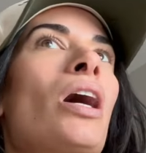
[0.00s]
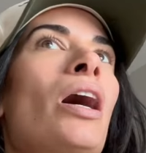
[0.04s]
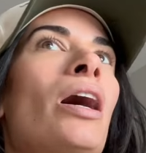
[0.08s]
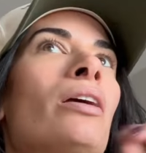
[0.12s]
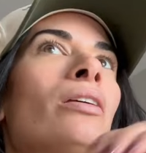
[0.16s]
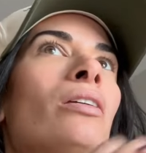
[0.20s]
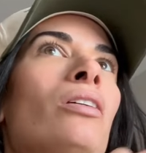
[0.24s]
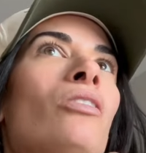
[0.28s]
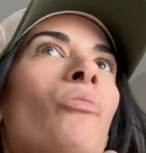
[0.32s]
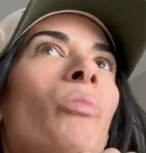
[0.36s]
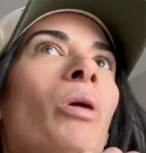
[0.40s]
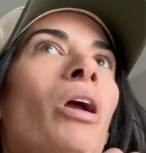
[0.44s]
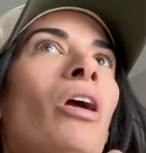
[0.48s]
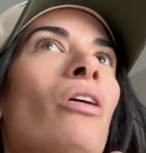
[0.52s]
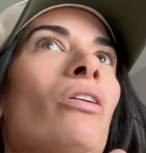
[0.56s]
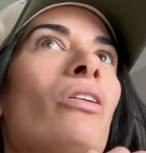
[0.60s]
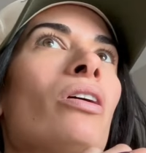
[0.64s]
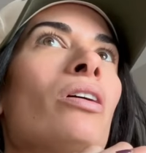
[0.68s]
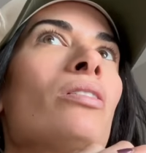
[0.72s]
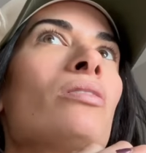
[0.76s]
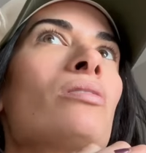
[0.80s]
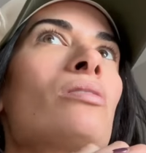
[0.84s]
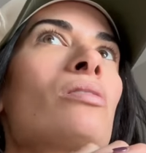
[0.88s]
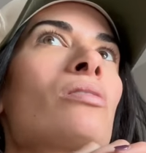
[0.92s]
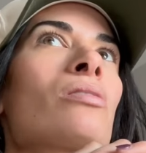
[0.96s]
Island of
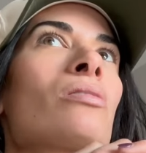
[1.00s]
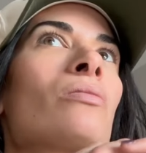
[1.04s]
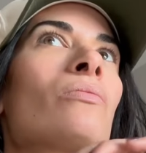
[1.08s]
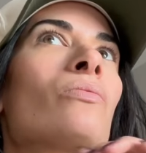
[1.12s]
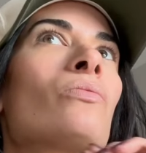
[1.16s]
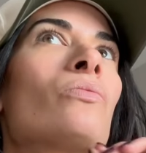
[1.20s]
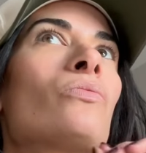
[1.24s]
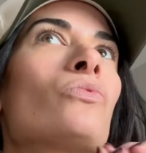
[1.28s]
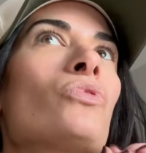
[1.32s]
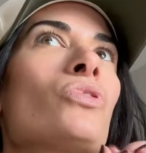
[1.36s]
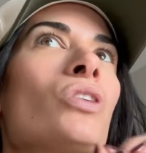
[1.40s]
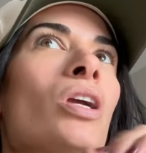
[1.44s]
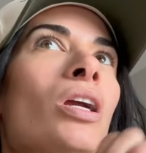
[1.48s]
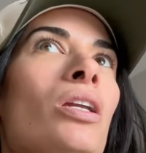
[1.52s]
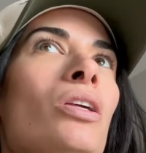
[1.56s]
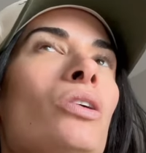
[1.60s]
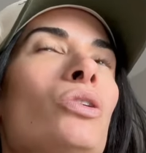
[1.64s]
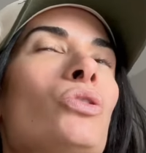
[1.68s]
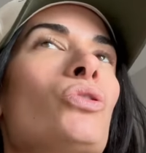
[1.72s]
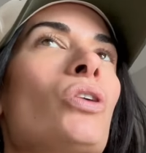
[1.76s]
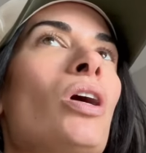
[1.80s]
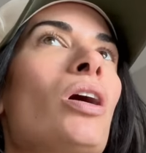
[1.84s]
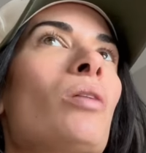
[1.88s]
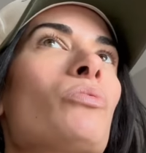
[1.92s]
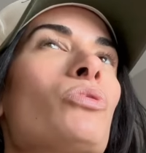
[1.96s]
Paradise tanning
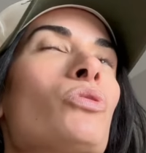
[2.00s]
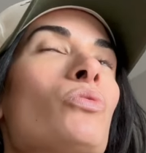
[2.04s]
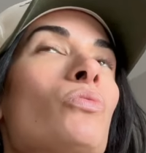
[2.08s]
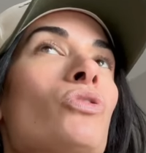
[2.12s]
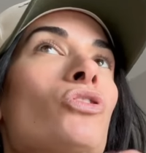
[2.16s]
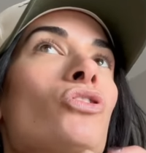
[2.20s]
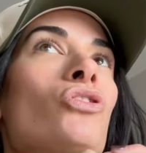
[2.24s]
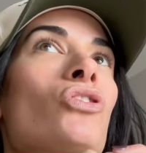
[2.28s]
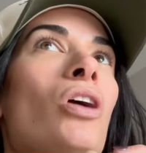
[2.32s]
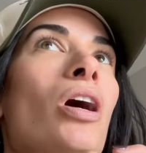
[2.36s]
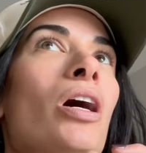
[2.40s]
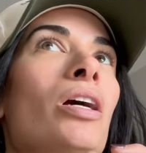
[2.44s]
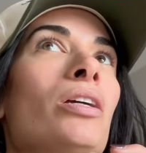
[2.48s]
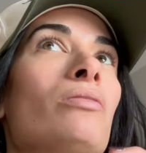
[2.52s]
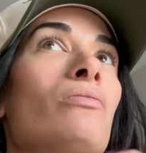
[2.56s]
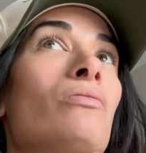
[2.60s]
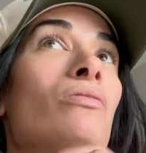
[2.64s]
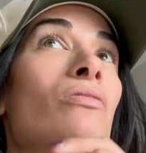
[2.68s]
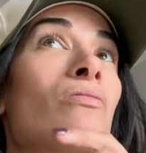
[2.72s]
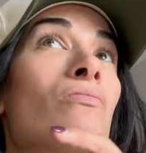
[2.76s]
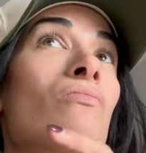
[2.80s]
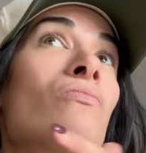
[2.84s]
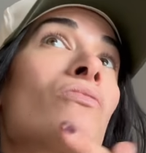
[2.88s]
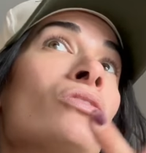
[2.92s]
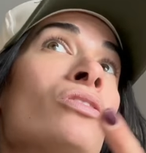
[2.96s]
drops, which I
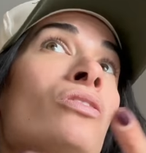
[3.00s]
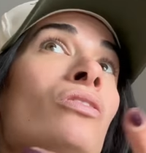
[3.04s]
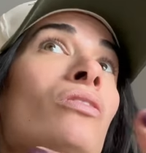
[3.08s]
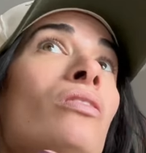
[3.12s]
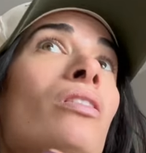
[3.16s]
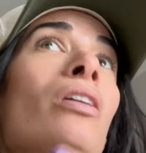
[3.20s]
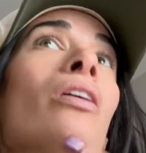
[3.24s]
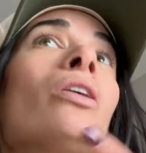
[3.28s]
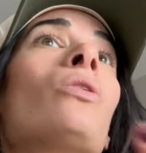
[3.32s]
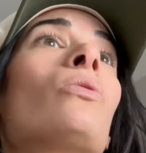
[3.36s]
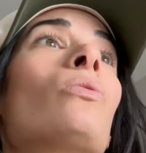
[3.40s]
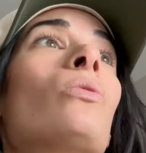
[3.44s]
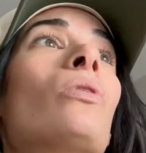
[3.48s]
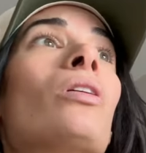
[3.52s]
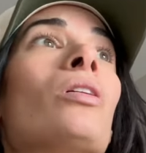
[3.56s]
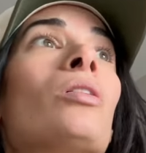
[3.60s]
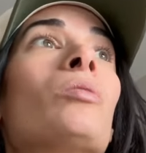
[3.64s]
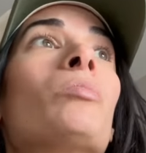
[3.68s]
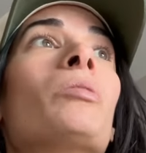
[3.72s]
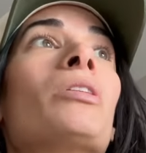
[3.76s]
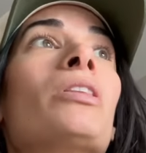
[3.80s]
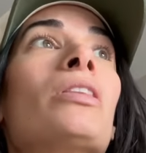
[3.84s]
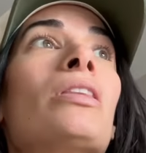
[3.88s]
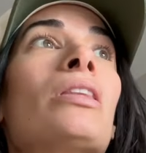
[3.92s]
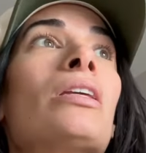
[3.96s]
did think
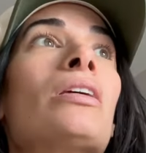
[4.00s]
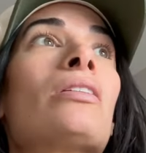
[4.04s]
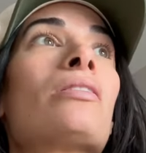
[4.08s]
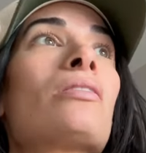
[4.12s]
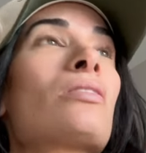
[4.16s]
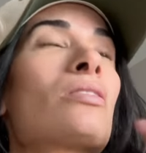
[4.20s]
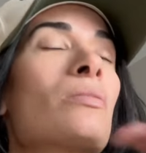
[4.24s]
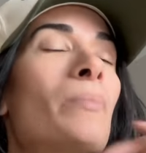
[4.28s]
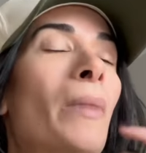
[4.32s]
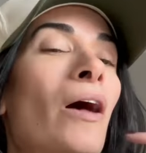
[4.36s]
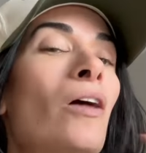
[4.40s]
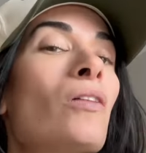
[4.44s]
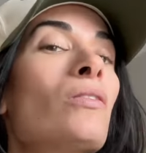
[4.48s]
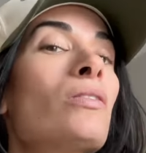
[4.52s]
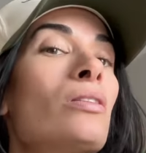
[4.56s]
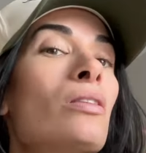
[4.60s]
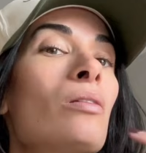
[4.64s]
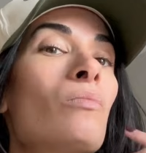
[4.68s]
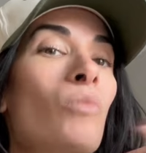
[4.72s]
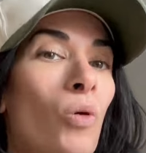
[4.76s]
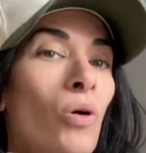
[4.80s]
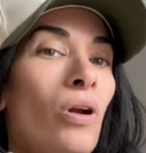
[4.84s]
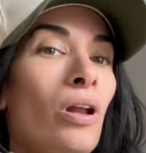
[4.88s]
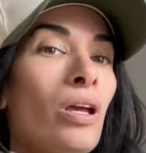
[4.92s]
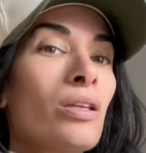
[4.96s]
worked, but it smelled in the
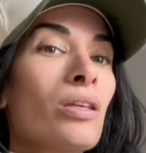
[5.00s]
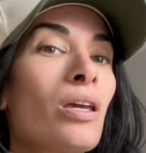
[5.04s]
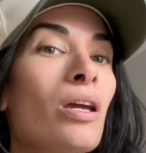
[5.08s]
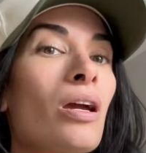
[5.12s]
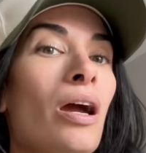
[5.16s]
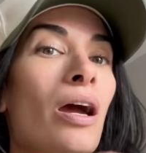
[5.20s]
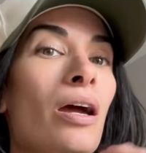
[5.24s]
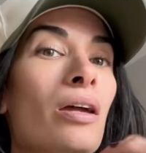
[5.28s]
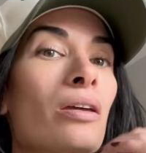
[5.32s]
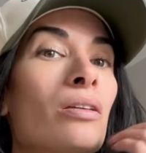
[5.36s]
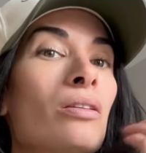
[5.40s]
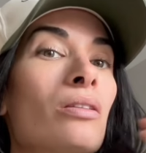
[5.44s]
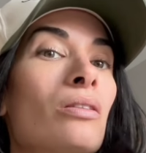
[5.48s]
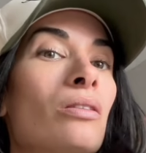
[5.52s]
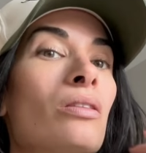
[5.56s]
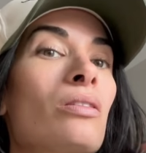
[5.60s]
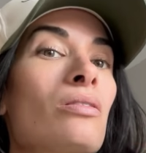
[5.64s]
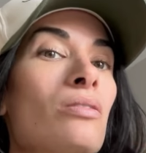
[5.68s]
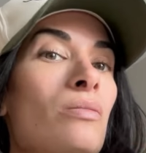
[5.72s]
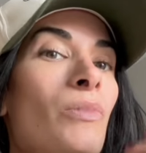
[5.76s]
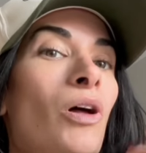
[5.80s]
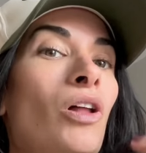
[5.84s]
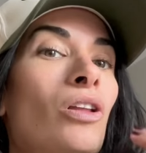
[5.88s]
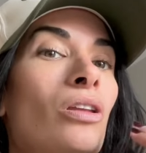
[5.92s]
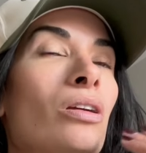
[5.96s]
morning. Like I, it, the
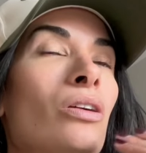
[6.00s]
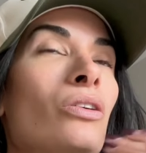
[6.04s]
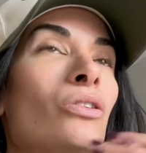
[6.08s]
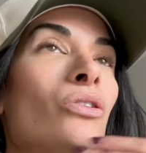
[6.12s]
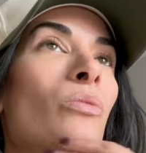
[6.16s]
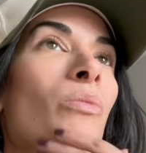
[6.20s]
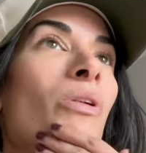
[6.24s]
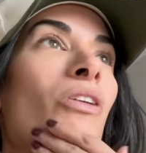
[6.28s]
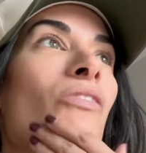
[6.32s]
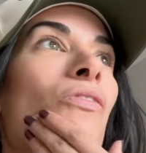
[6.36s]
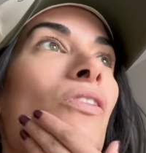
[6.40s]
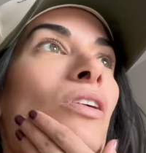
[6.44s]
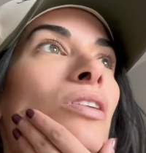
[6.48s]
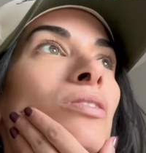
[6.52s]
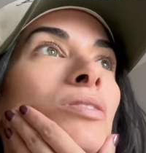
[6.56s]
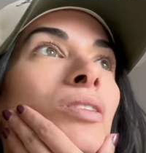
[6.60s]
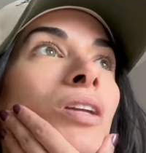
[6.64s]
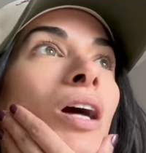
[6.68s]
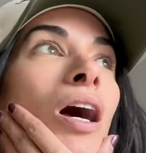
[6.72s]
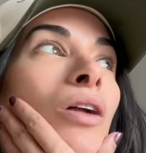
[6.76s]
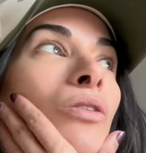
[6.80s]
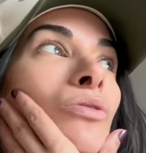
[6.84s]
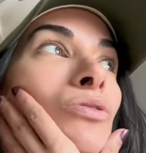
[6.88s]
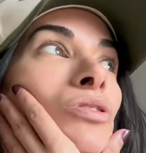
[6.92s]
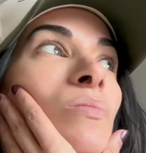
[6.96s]
smell lingered on my face, and
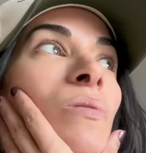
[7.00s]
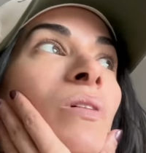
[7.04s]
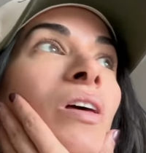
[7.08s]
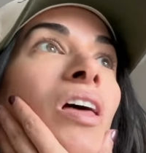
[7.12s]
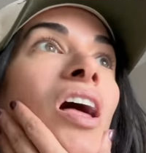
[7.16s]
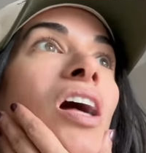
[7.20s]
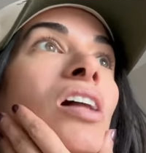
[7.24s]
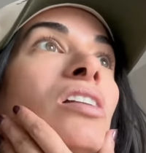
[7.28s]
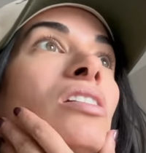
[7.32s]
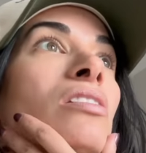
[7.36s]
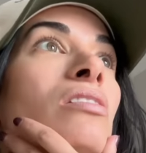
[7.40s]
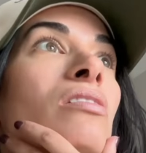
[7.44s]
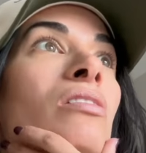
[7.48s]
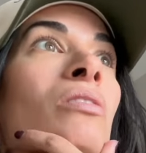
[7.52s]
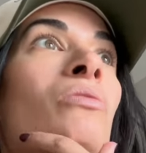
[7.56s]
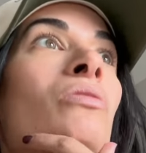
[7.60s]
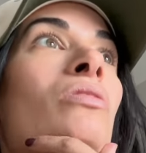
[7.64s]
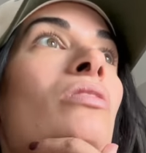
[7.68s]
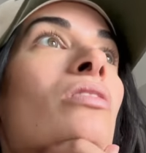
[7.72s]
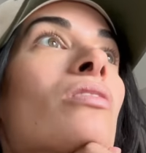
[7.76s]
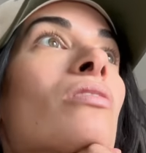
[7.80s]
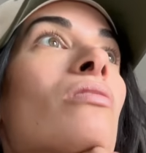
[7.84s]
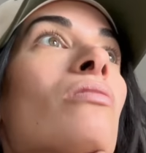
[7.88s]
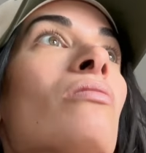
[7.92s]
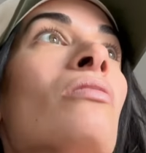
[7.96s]
I don't smell anything
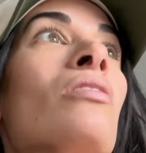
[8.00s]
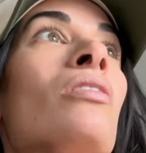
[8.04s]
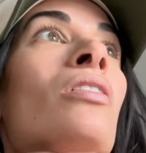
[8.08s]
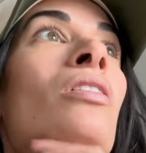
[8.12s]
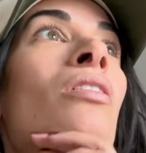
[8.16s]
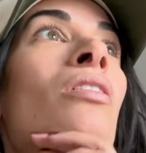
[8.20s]
with the